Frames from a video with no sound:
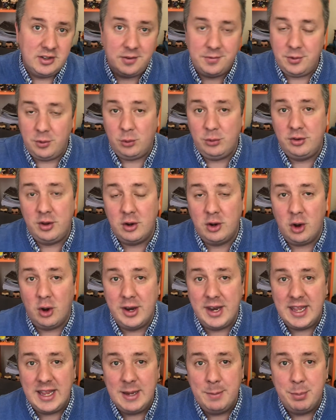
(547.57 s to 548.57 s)
I've also
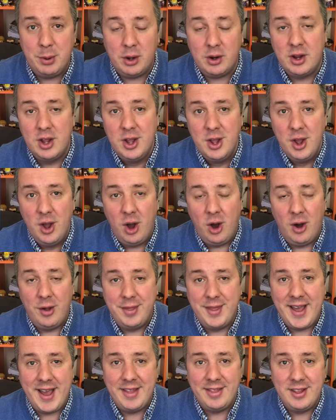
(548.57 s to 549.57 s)
got an ebook
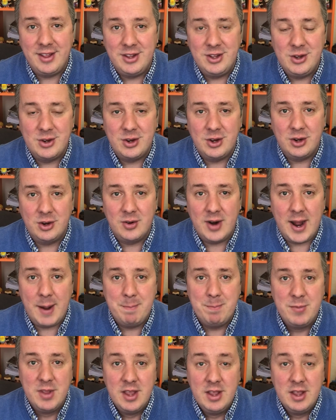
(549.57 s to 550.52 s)
on that that you can grab.